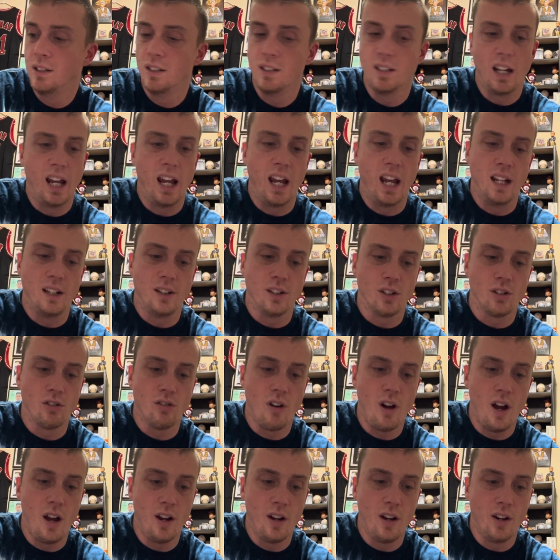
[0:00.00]
I hate the
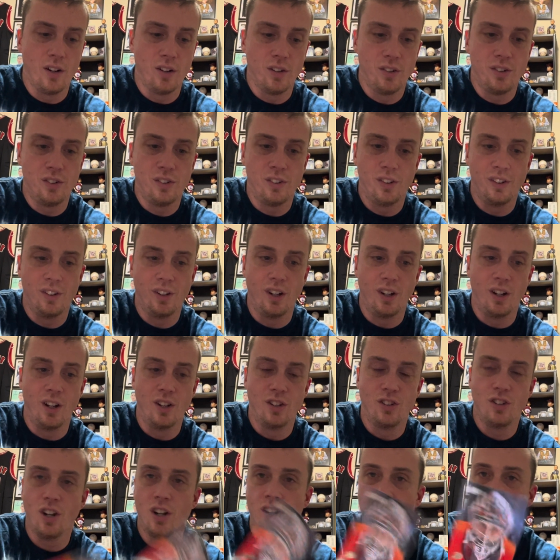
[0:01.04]
Criers. Uh, John